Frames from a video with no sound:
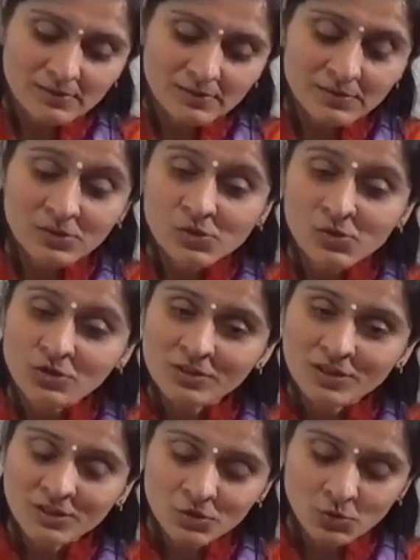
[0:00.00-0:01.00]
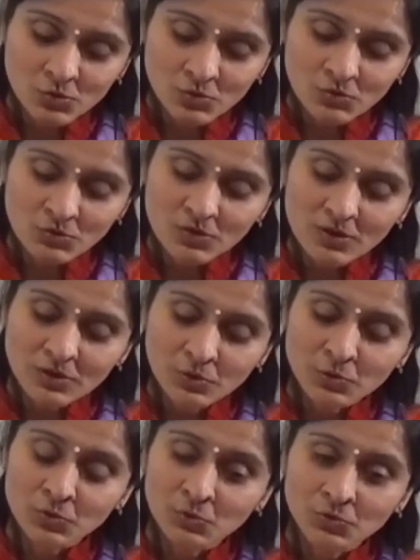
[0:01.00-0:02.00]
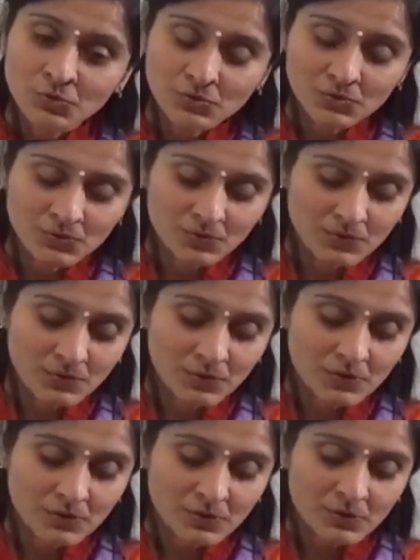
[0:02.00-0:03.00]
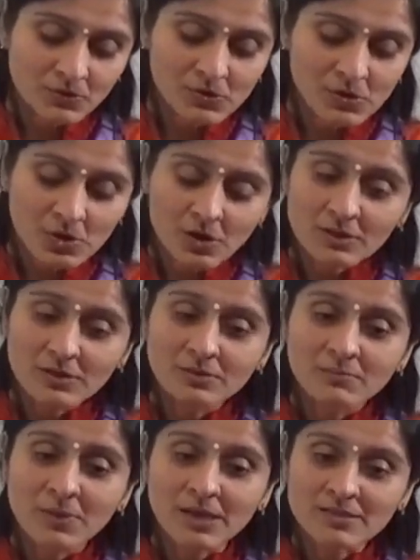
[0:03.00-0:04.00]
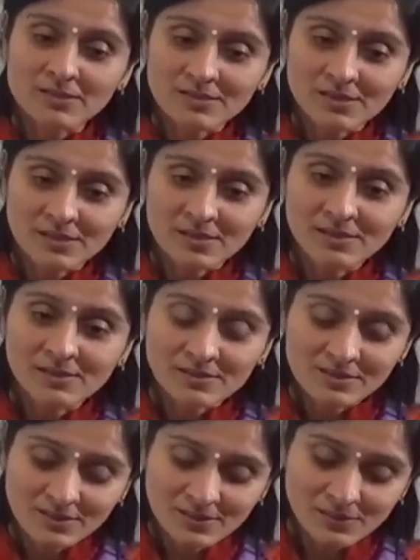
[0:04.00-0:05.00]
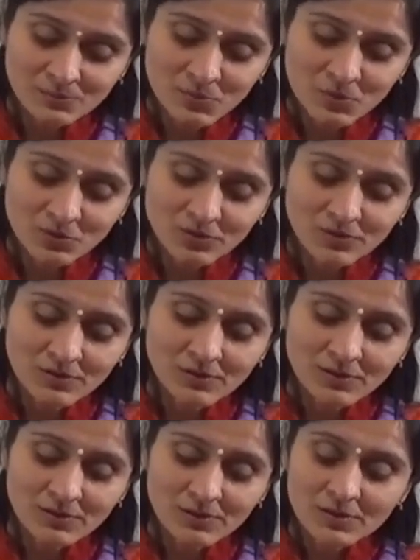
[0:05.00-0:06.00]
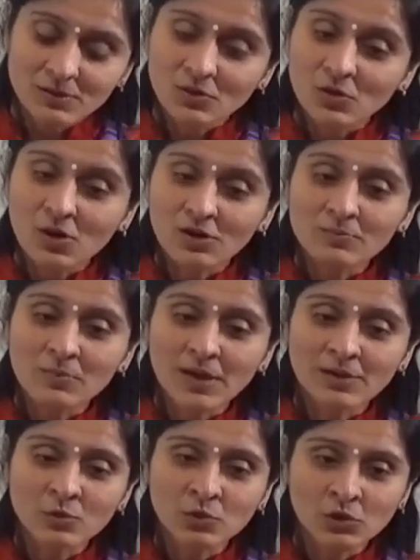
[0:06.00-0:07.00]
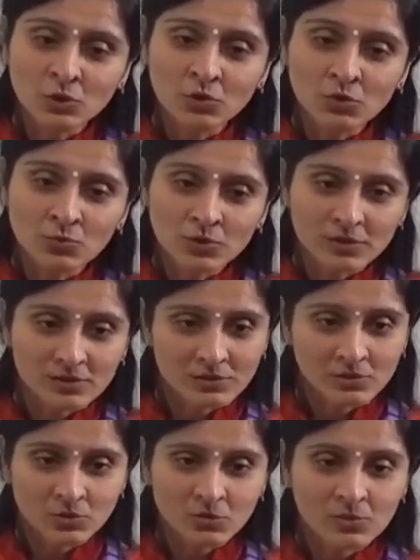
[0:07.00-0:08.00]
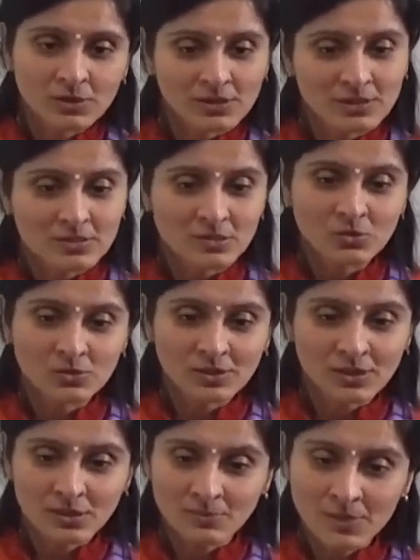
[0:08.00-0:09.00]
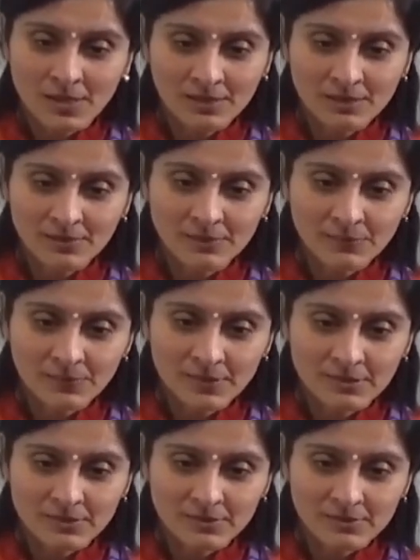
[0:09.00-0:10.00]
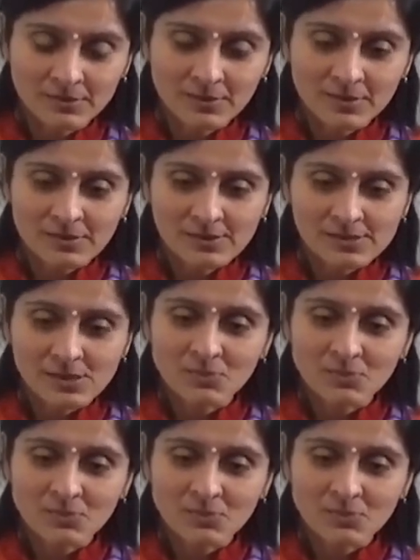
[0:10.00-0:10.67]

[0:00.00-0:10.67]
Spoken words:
resorting to a guru, not by studying the scripture, not by doing good work. Good work is good karma, here. Some